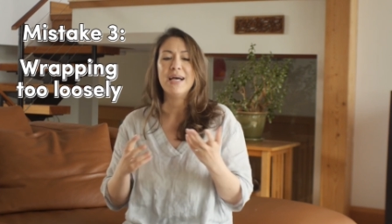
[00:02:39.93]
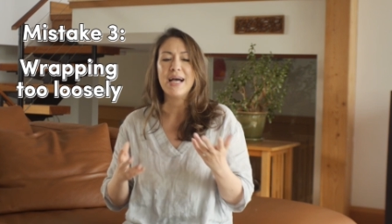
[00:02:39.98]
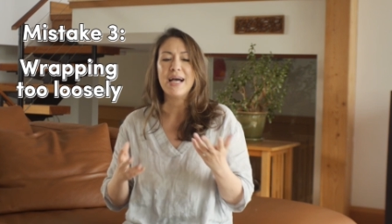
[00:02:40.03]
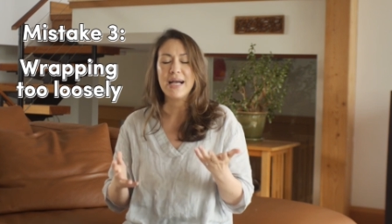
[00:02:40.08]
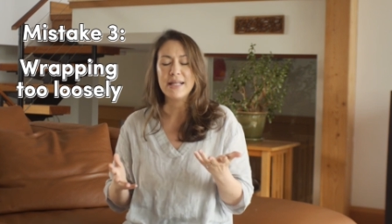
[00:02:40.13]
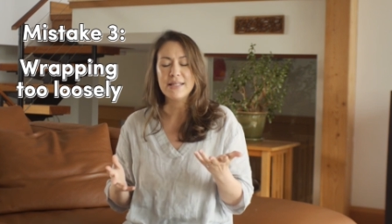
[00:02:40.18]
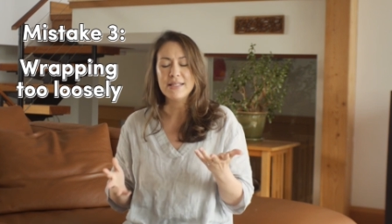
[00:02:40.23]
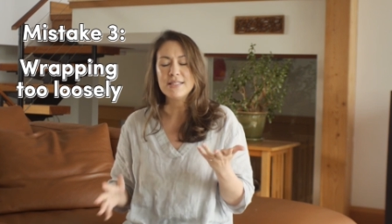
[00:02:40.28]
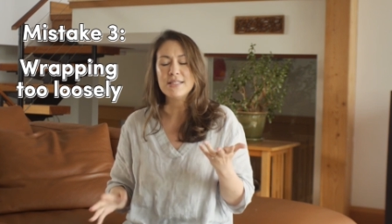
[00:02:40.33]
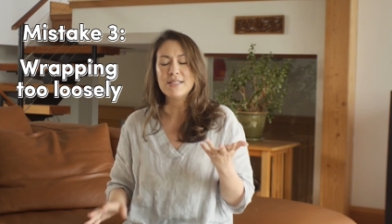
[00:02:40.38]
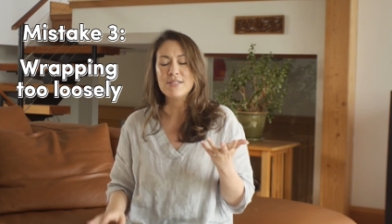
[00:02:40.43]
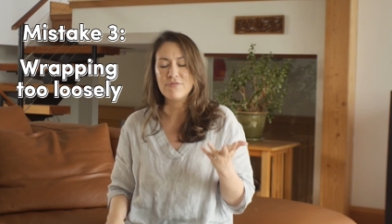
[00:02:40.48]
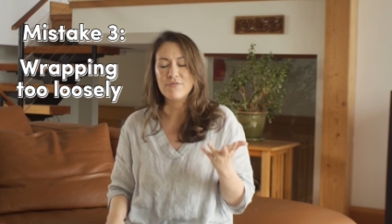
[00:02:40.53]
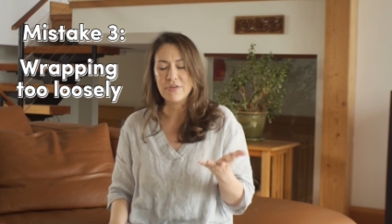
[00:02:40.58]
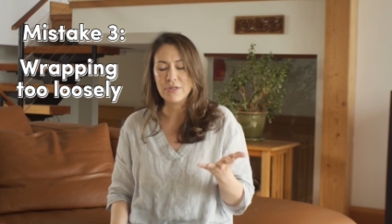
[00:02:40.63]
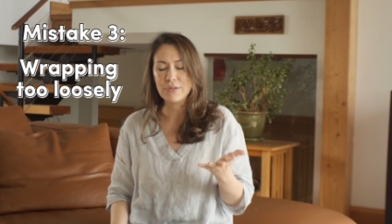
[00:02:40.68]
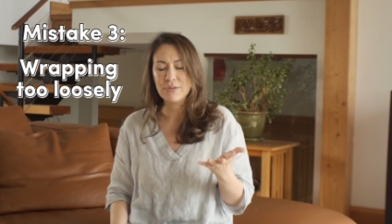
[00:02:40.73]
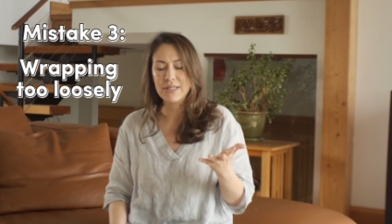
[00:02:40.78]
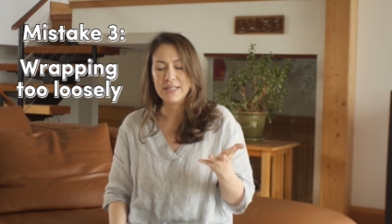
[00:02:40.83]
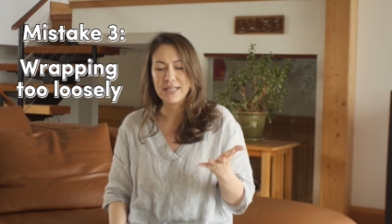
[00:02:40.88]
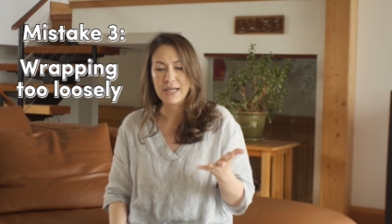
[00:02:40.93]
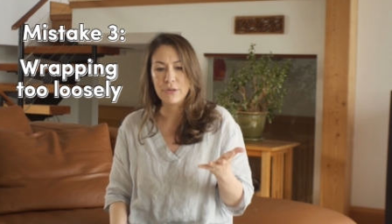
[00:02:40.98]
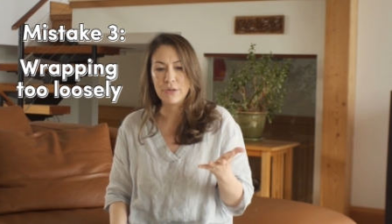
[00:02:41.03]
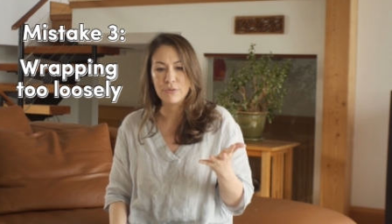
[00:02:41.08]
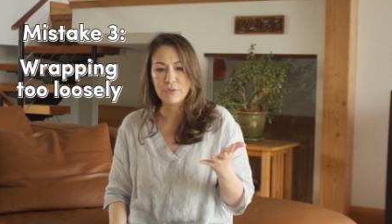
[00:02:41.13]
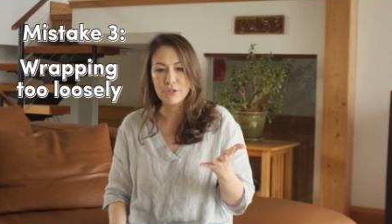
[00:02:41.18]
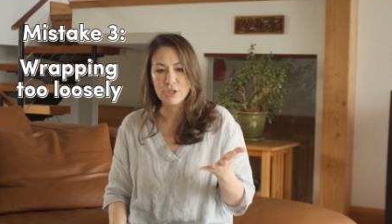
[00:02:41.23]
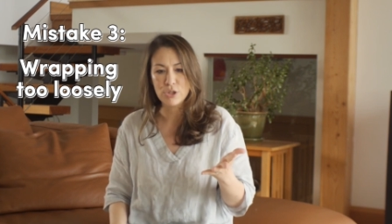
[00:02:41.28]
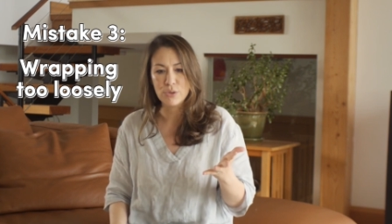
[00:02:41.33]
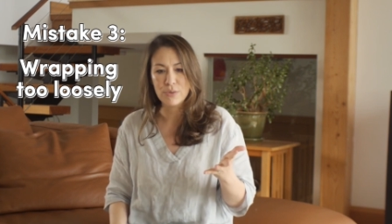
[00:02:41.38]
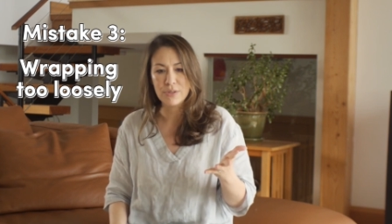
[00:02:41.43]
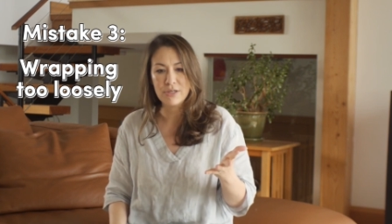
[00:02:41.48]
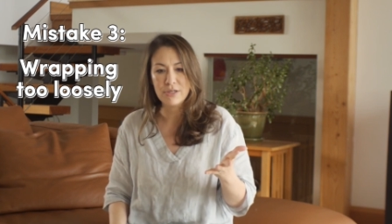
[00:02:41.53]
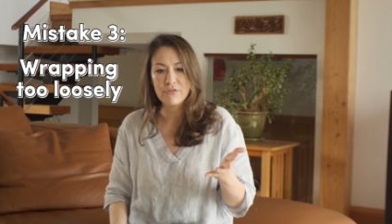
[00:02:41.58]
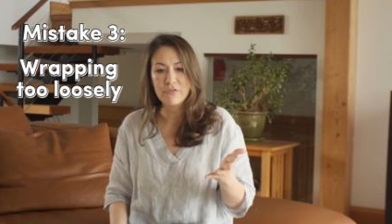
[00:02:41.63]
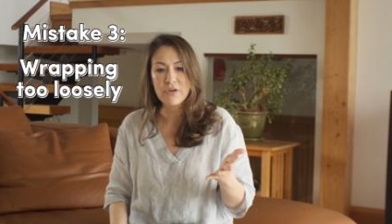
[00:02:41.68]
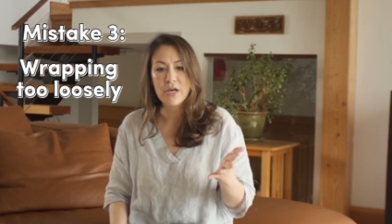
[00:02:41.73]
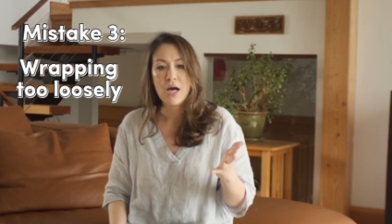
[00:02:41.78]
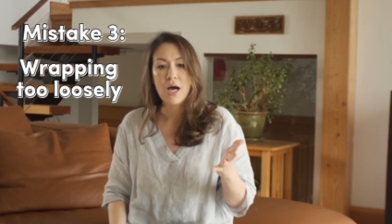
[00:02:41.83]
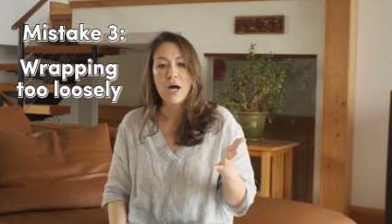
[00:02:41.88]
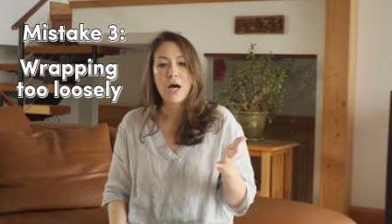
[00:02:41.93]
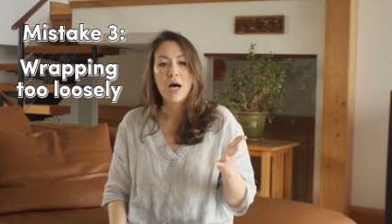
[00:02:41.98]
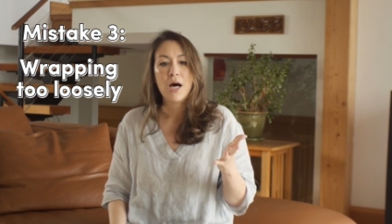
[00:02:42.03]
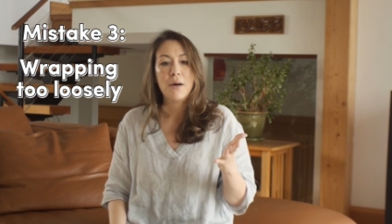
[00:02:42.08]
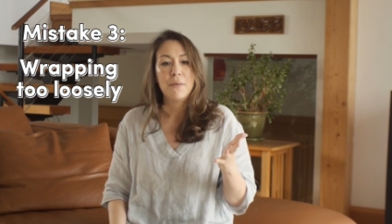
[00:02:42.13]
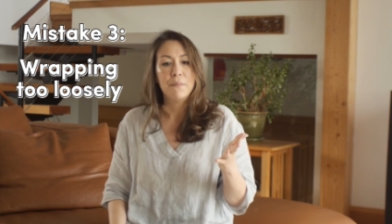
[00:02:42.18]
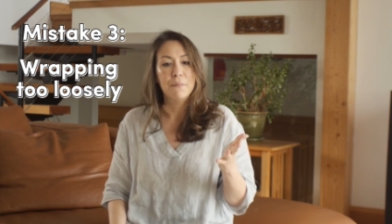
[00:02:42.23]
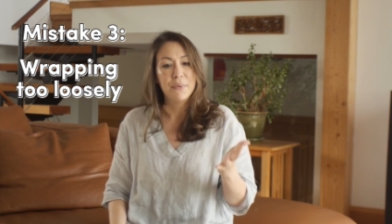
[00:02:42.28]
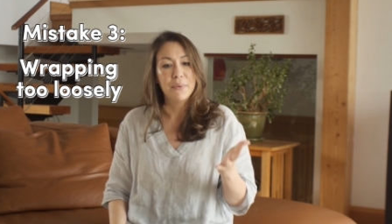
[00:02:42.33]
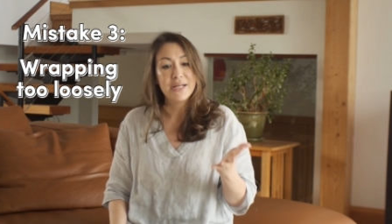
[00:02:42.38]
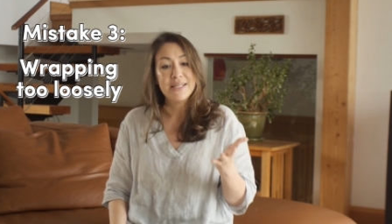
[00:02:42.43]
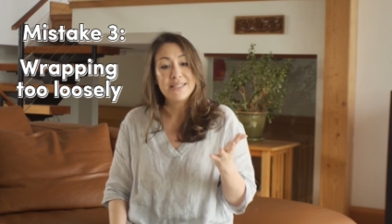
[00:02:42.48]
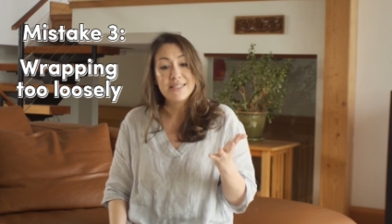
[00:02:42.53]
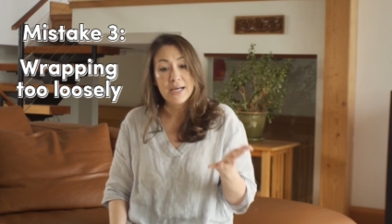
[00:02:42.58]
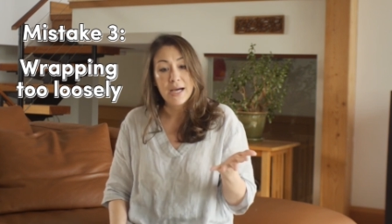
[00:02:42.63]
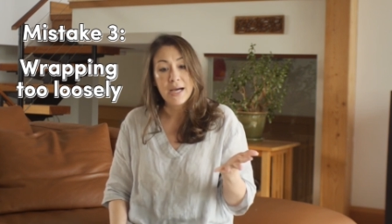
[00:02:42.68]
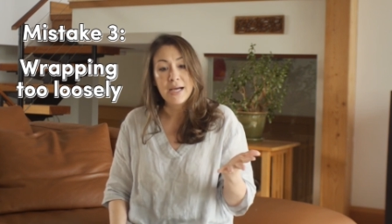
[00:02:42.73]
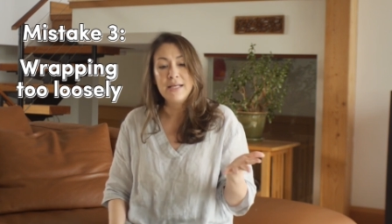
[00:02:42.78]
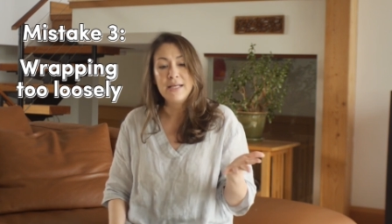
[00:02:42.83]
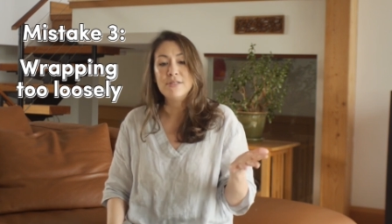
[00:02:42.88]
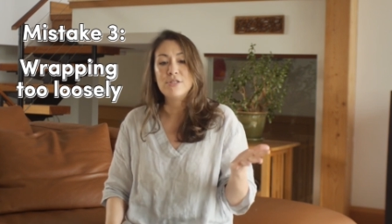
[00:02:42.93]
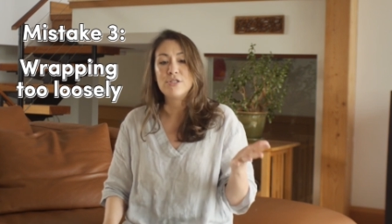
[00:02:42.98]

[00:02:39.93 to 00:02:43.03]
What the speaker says: And this is fairly counterintuitive, but a tight,